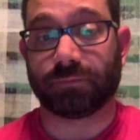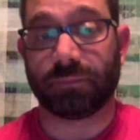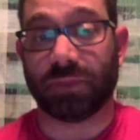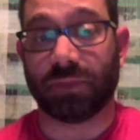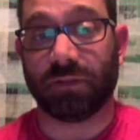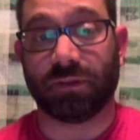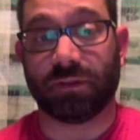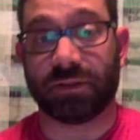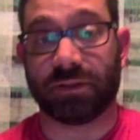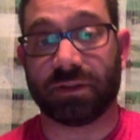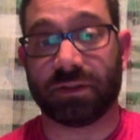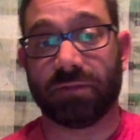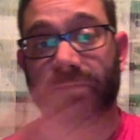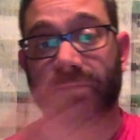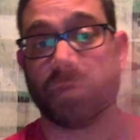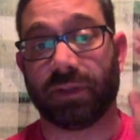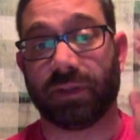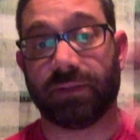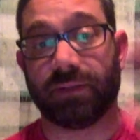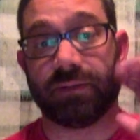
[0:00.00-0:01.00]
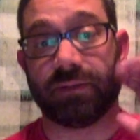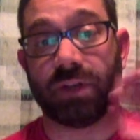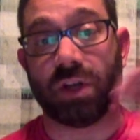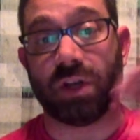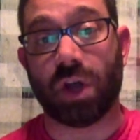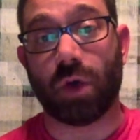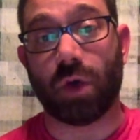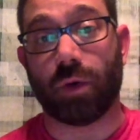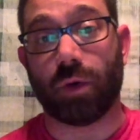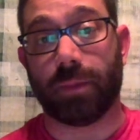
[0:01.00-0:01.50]
doesn't really even
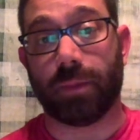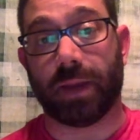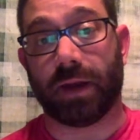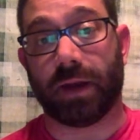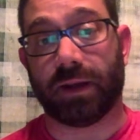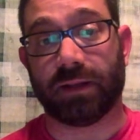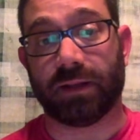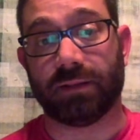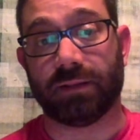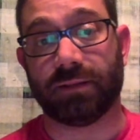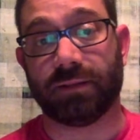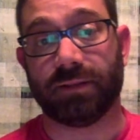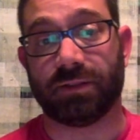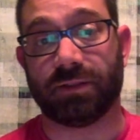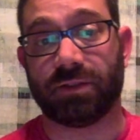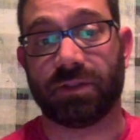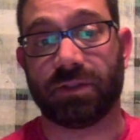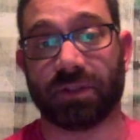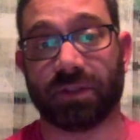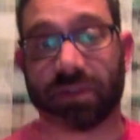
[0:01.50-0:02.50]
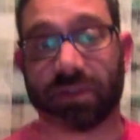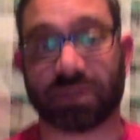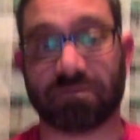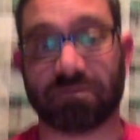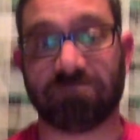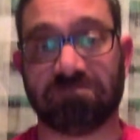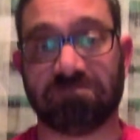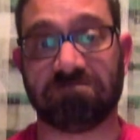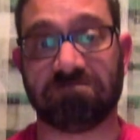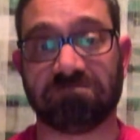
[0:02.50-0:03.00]
know about it. It's just
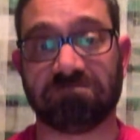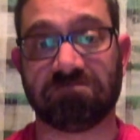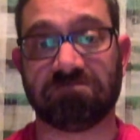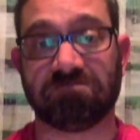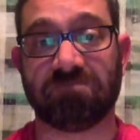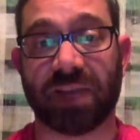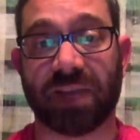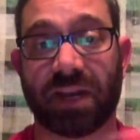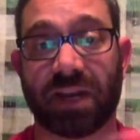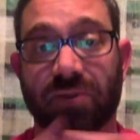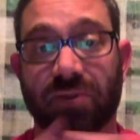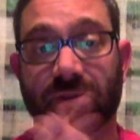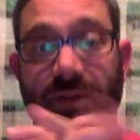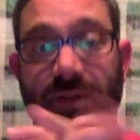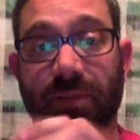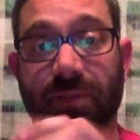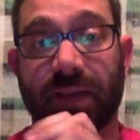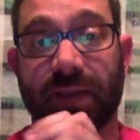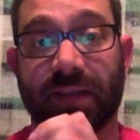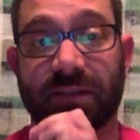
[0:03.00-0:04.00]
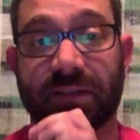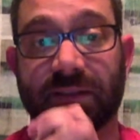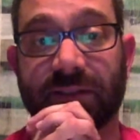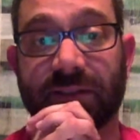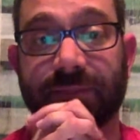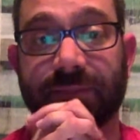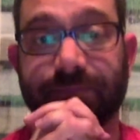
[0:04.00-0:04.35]
natural capacity.